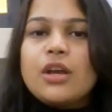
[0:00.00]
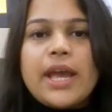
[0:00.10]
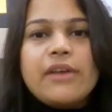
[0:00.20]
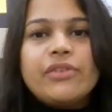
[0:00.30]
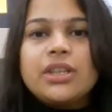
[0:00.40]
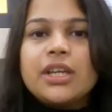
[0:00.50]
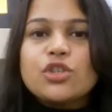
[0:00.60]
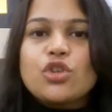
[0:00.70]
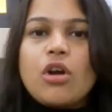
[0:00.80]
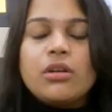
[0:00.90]
Everything
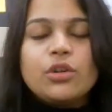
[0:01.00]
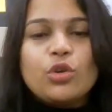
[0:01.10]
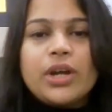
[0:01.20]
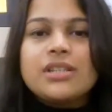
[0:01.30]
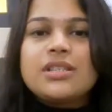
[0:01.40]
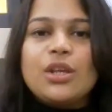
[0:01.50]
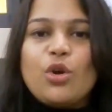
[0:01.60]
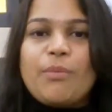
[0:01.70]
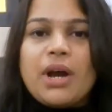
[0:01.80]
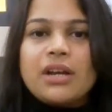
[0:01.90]
is wrong, you get
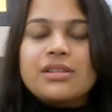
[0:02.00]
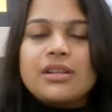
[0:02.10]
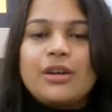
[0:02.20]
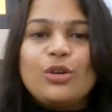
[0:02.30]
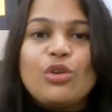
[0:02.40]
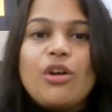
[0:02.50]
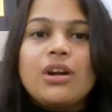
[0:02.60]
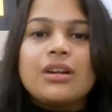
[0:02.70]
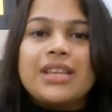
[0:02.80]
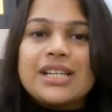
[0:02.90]
0 marks. Do
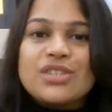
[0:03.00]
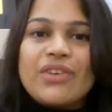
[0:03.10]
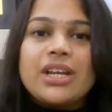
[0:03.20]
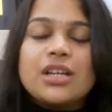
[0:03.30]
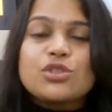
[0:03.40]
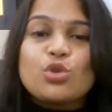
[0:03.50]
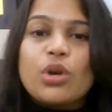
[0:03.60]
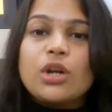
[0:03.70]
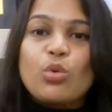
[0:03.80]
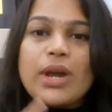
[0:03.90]
not. That's why a
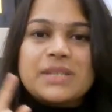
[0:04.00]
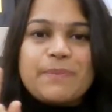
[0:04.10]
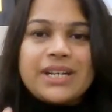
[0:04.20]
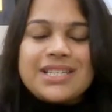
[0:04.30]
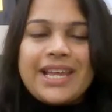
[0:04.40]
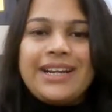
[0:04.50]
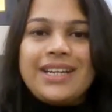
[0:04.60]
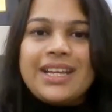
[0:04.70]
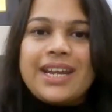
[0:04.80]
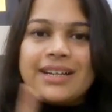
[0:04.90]
student who expects
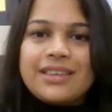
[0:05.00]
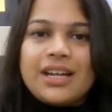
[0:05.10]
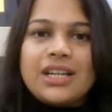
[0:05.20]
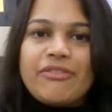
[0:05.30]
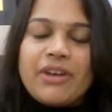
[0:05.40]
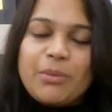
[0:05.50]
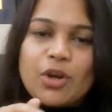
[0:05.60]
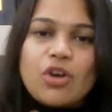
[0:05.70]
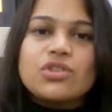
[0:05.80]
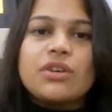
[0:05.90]
80 get 35
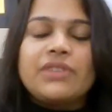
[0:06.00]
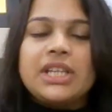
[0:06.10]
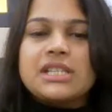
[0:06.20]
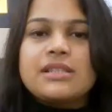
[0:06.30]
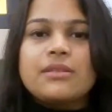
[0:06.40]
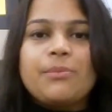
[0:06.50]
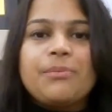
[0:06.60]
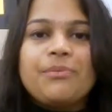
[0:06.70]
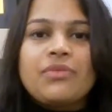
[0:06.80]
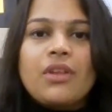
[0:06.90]
because of this.
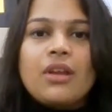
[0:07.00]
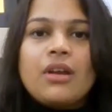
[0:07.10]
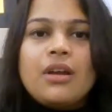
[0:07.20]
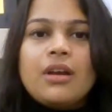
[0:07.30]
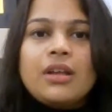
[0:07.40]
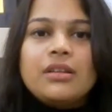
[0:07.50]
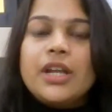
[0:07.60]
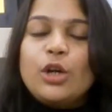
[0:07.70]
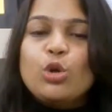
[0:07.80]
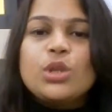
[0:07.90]

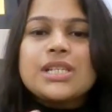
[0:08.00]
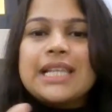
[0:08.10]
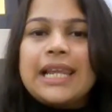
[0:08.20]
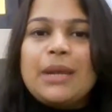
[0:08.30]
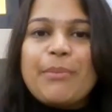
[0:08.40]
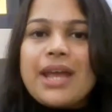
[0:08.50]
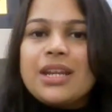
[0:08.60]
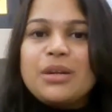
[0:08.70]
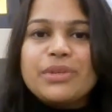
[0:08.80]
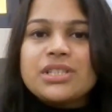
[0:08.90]
They do these silly
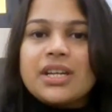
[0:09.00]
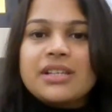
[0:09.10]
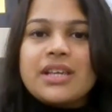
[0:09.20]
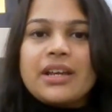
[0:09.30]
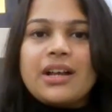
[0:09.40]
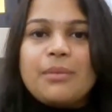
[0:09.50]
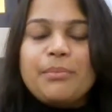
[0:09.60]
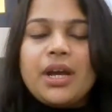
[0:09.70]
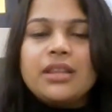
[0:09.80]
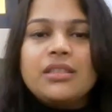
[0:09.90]
minor mistakes and
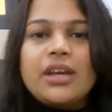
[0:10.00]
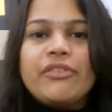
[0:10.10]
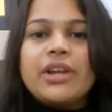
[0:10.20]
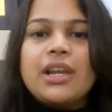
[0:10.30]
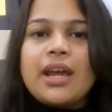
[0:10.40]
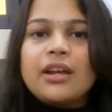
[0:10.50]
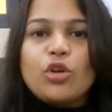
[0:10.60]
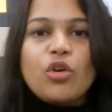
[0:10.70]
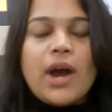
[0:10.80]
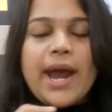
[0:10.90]
come and they feel like,
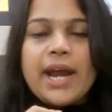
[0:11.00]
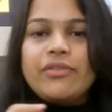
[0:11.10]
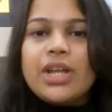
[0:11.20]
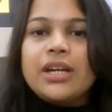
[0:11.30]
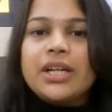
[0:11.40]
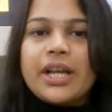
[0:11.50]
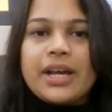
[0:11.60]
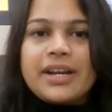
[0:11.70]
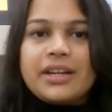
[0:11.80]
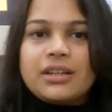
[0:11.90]
no, I have done it
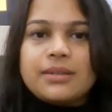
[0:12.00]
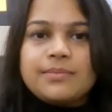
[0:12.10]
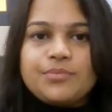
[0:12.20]
correct.